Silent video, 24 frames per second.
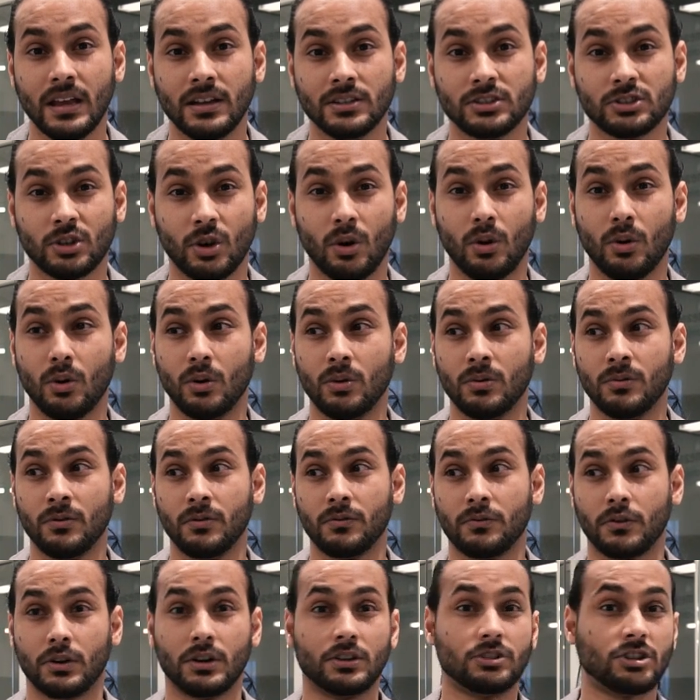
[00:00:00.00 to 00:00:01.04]
So
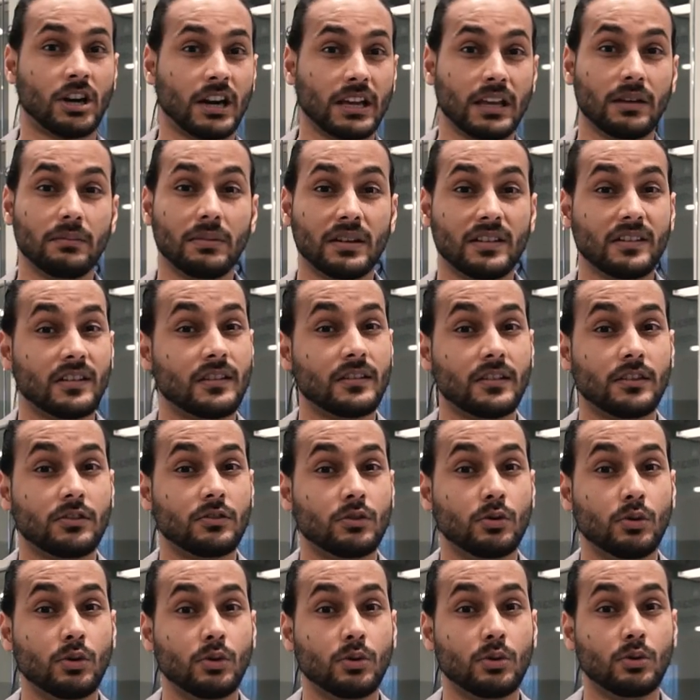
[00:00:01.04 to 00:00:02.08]
for trucking
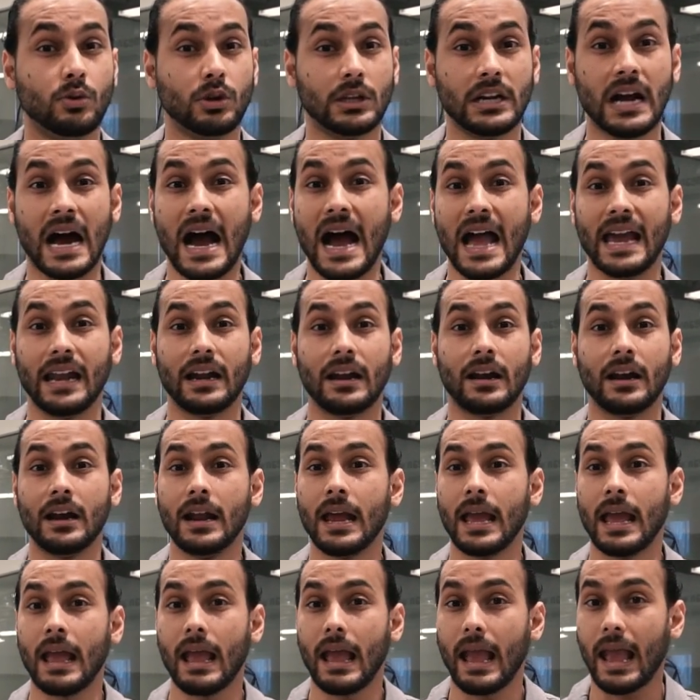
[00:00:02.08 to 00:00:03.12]
businesses who could hire
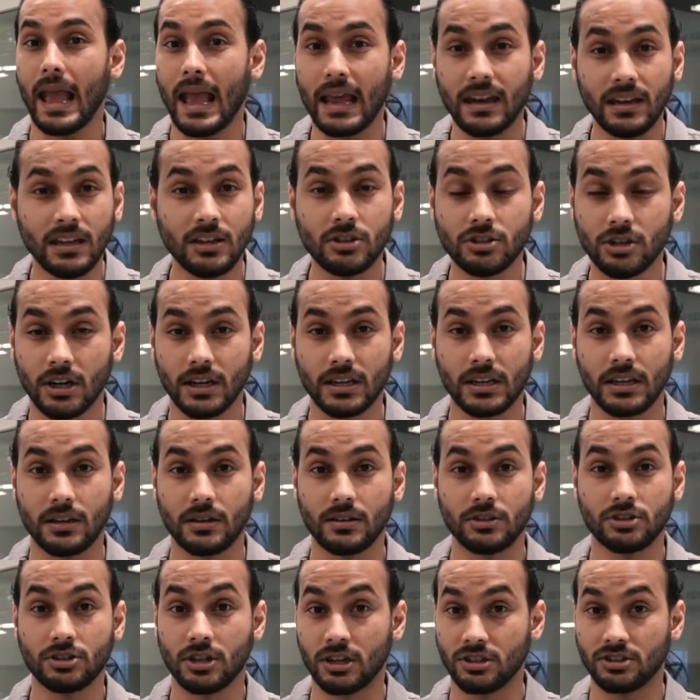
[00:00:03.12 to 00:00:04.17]
any
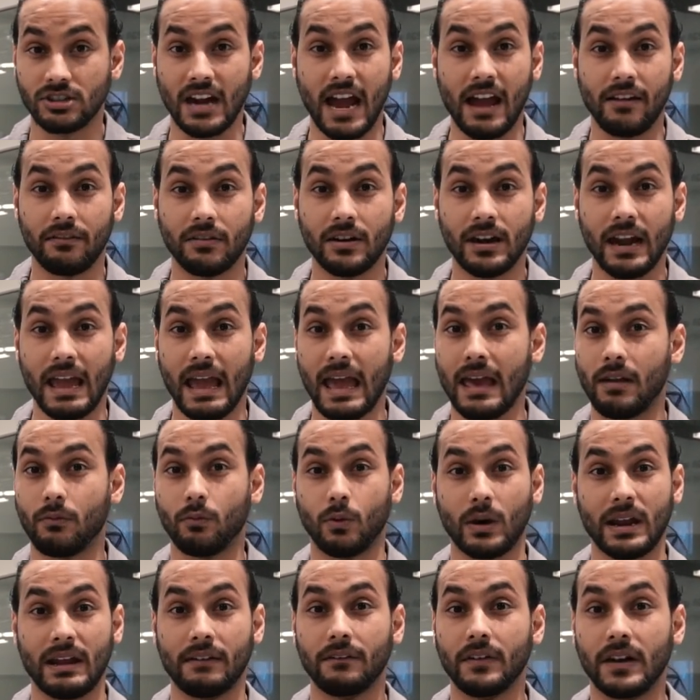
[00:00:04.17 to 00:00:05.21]
truck driver at
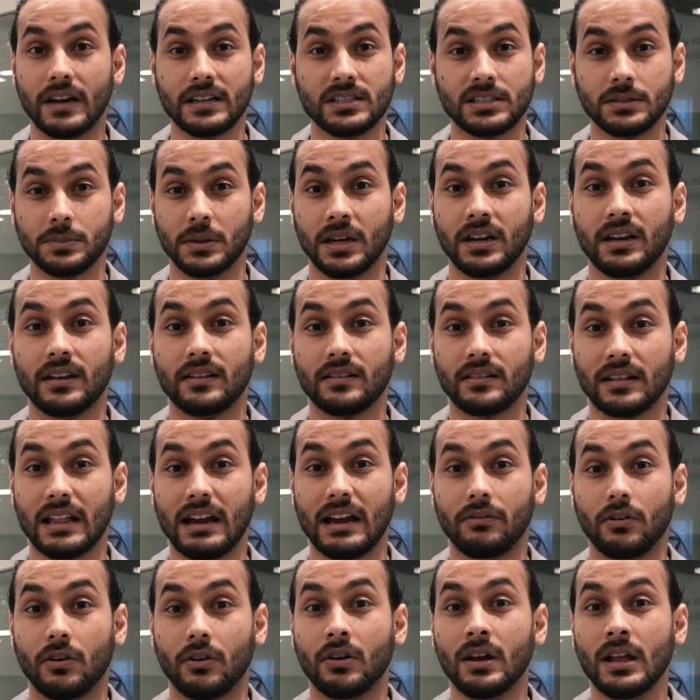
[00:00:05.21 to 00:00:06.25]
whatever experience
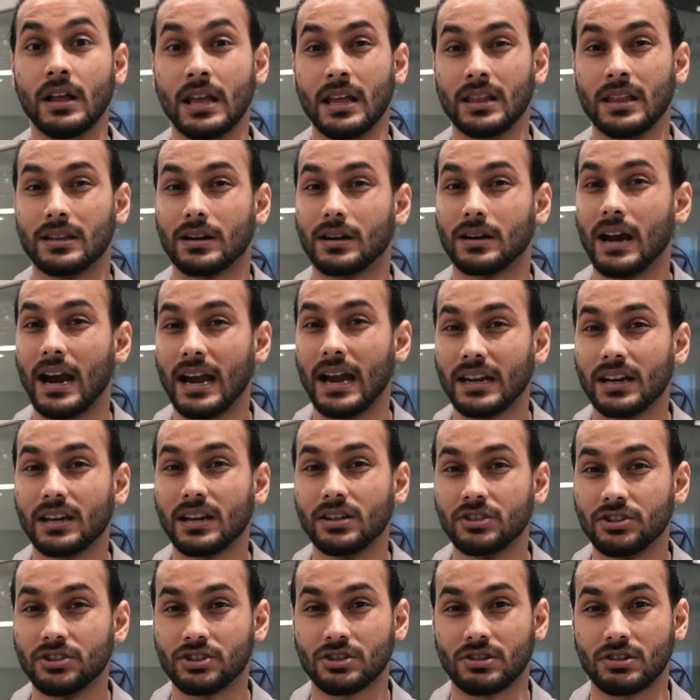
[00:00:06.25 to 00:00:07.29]
level, they're kind of
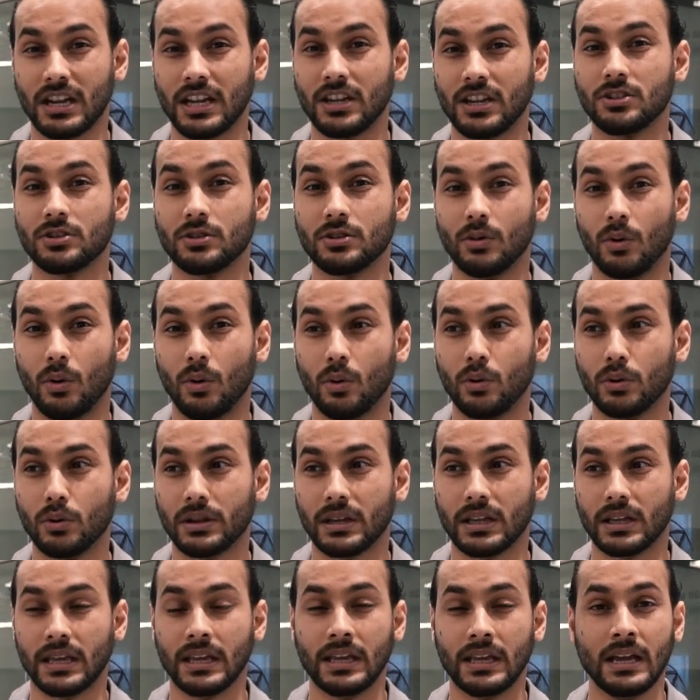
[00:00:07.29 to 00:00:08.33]
constrained to
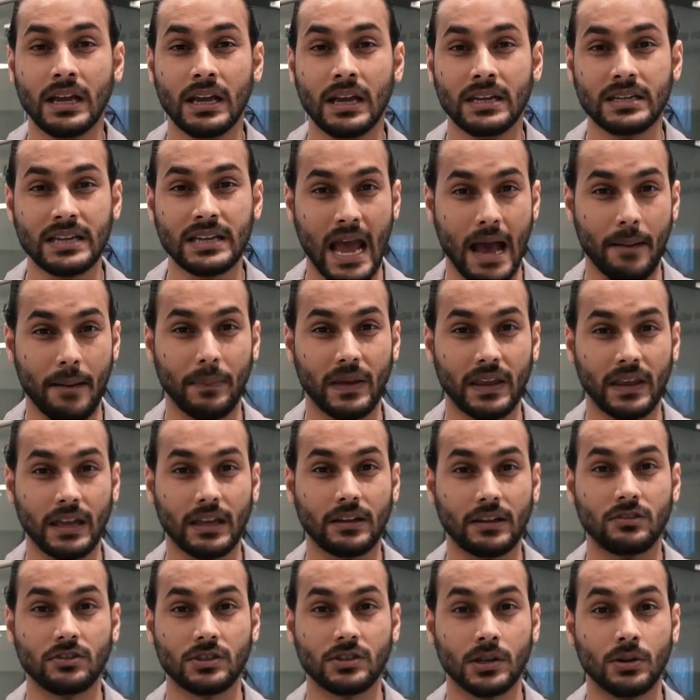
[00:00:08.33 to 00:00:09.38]
only tapping
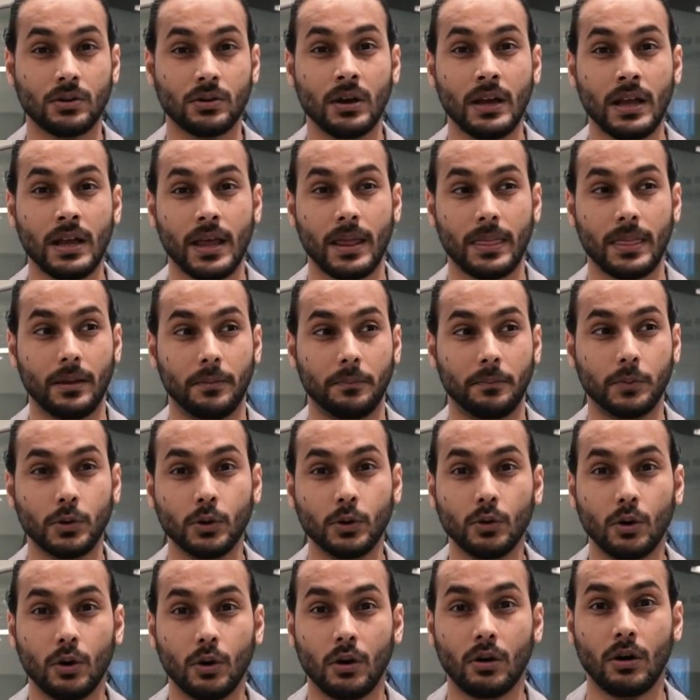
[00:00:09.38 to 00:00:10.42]
into the
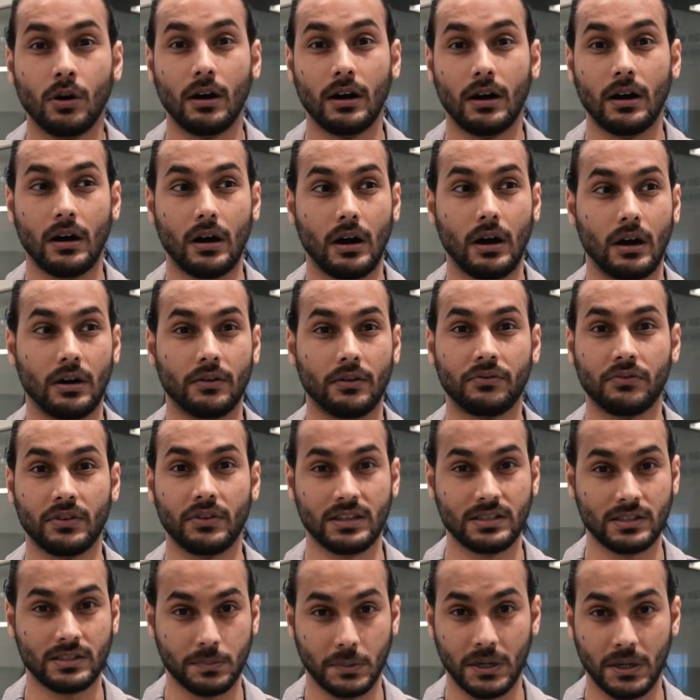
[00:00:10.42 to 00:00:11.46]
pool of
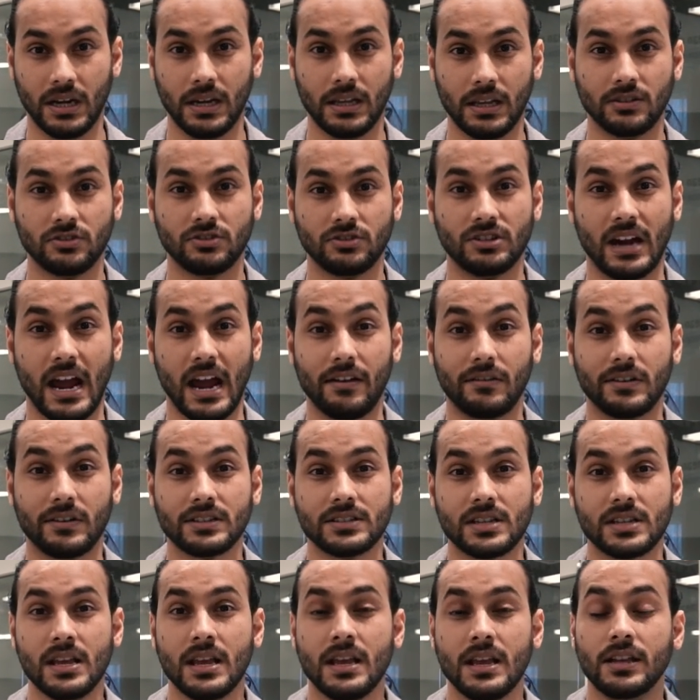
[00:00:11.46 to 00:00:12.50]
experienced
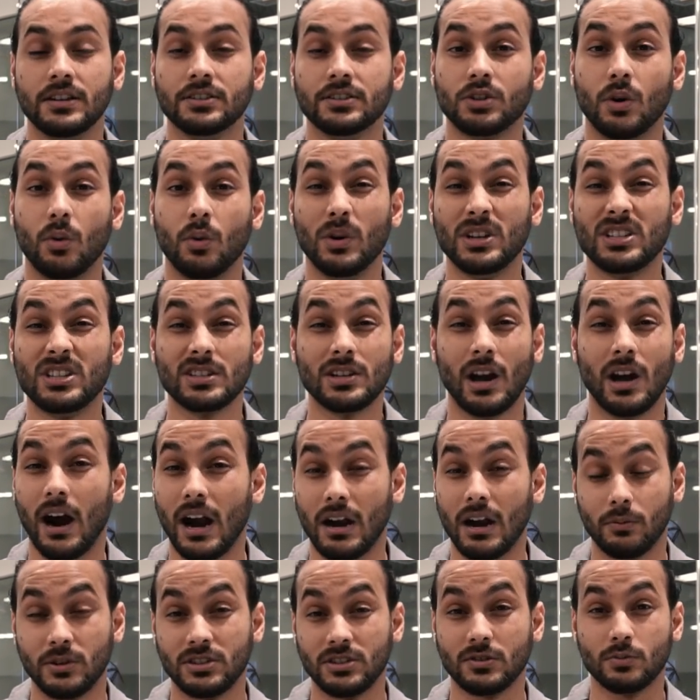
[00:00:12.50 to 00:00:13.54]
drivers. So which is
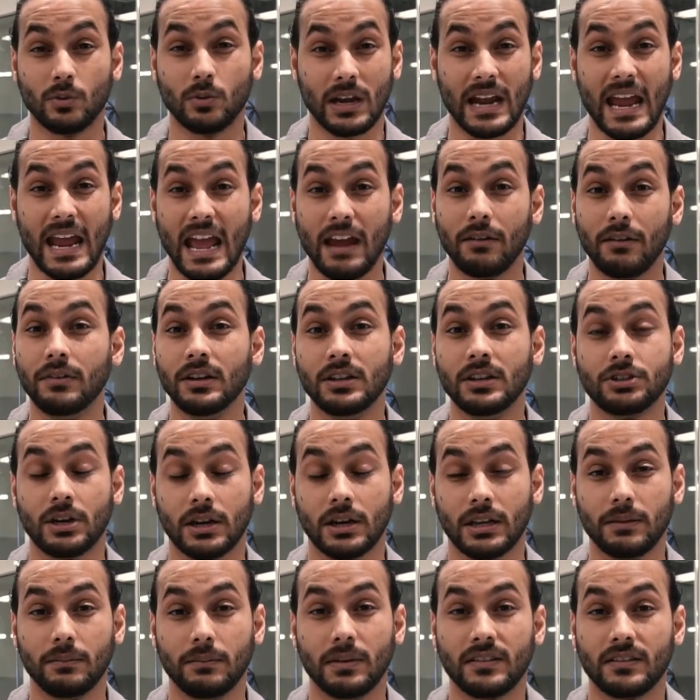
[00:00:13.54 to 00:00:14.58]
hard, which is what every
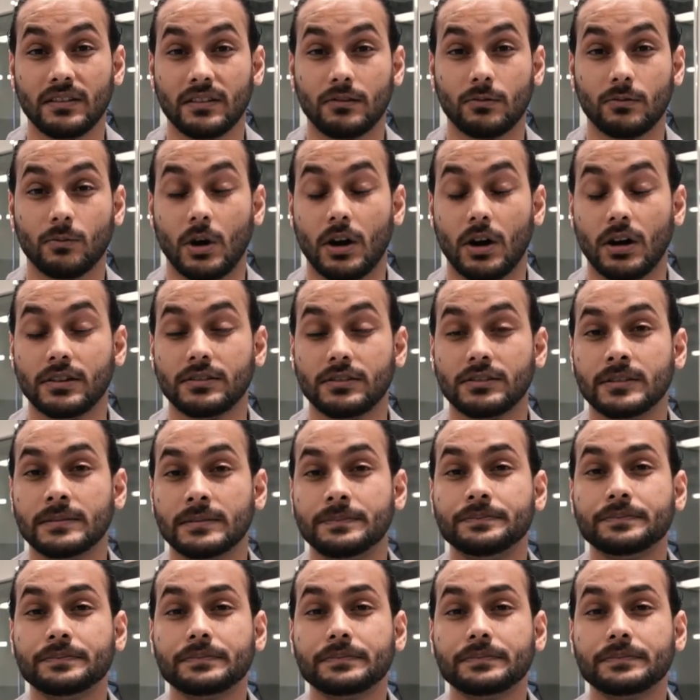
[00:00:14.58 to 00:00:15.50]
trucking business wants.